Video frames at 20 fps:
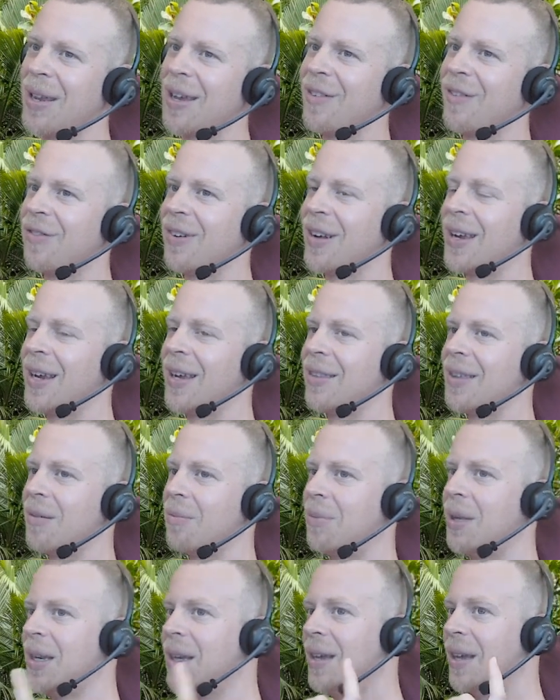at flying
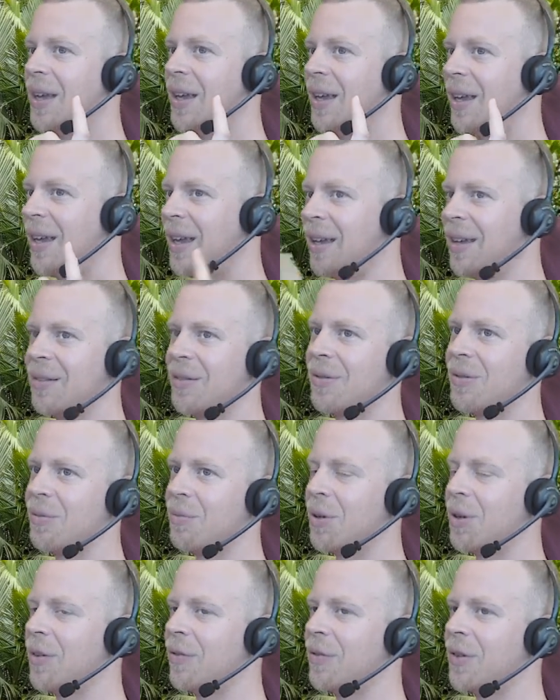than me, and
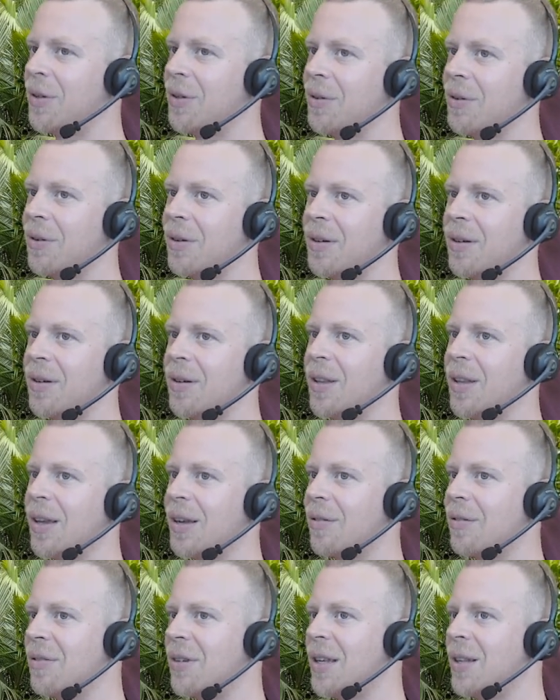one of you on
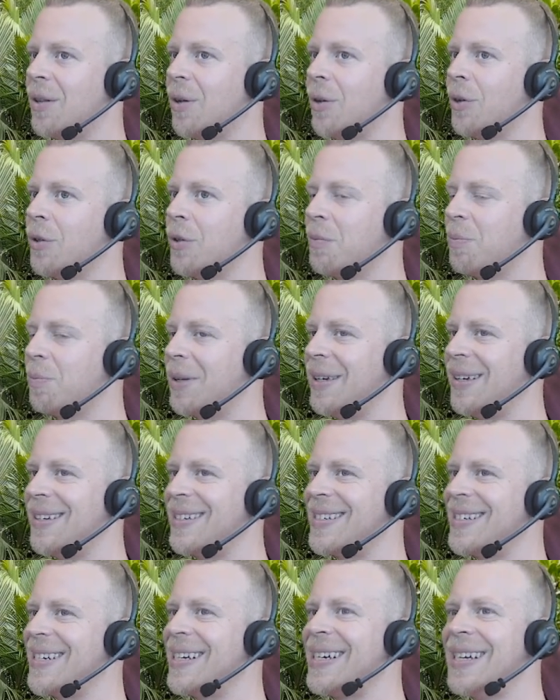like a real old
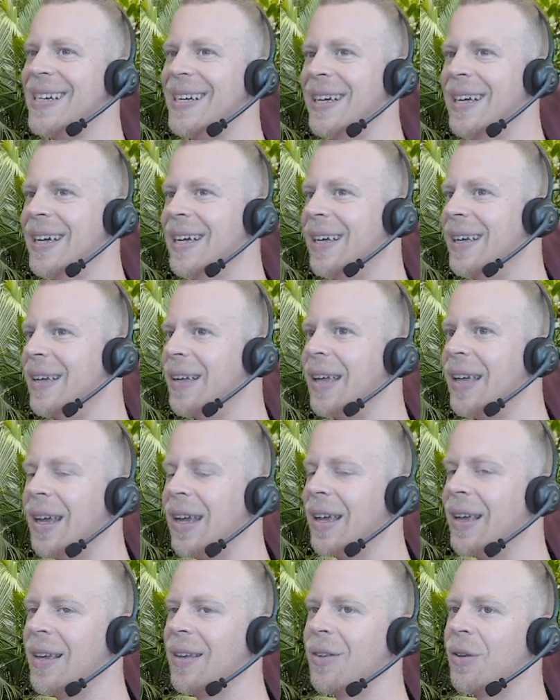PC
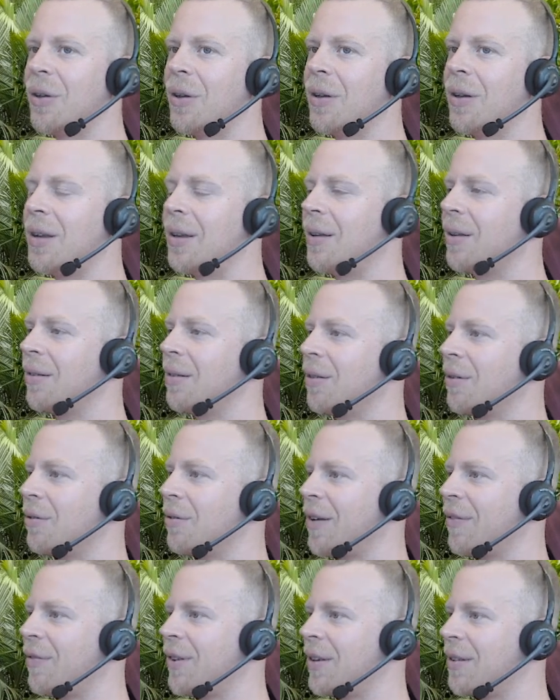turning the
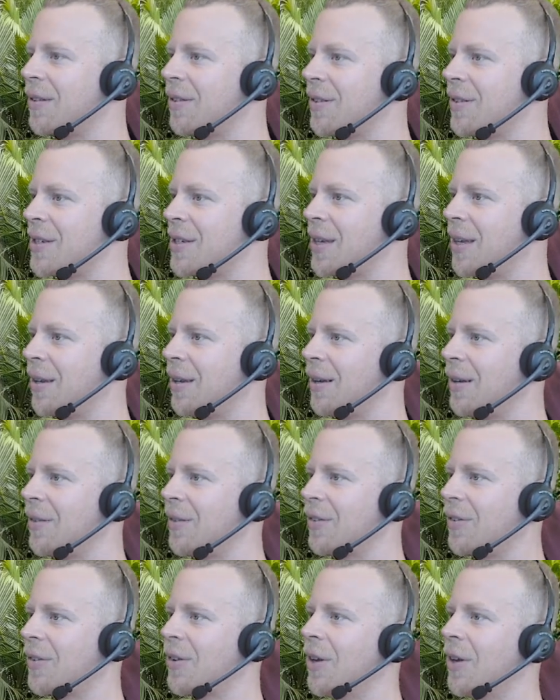graphic
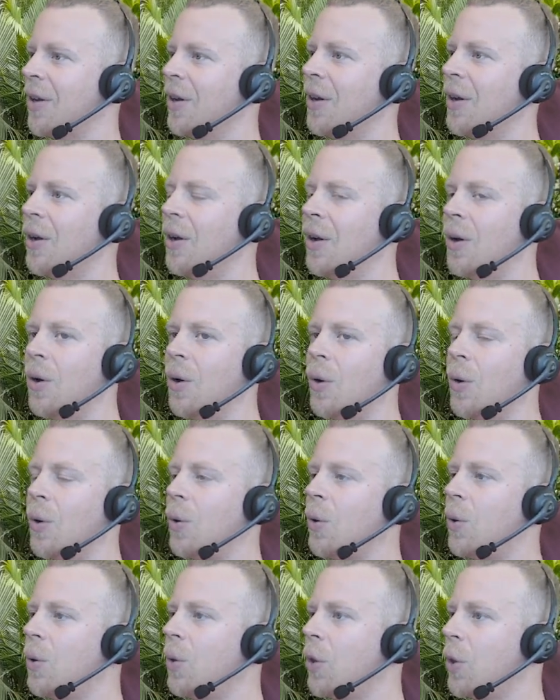settings
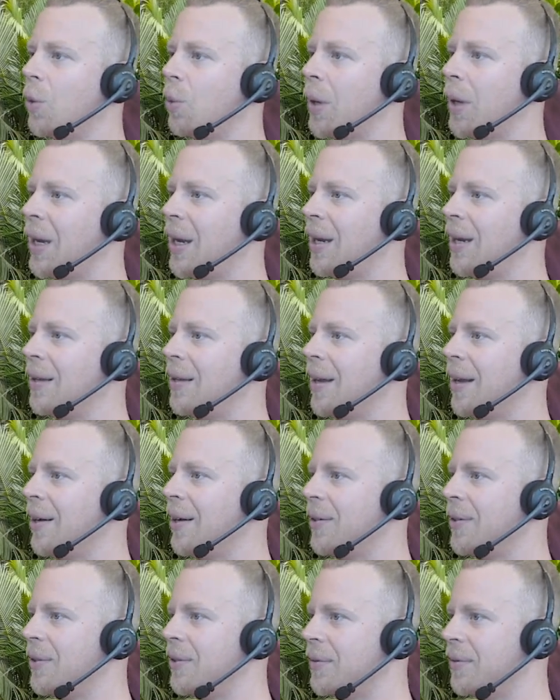all the way
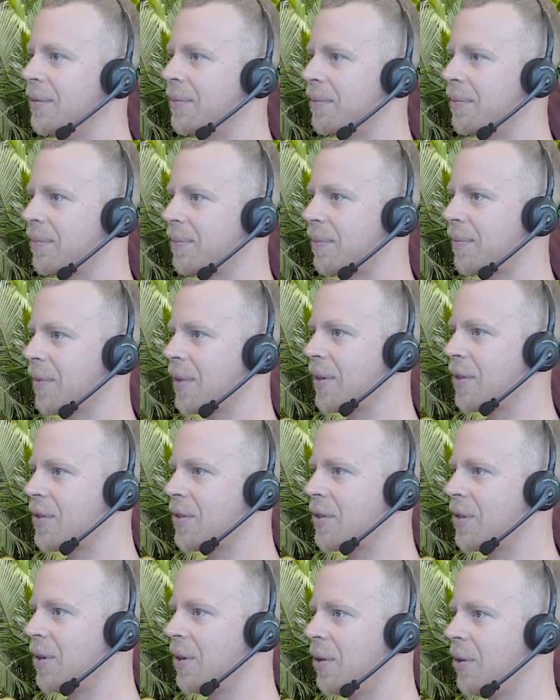down.
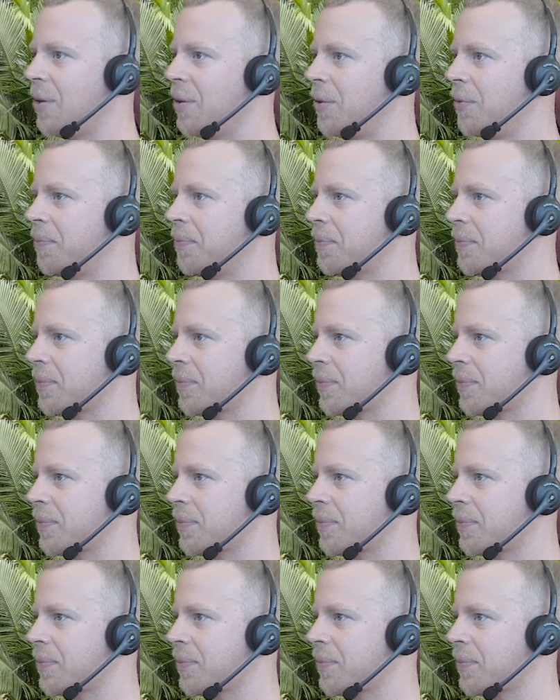So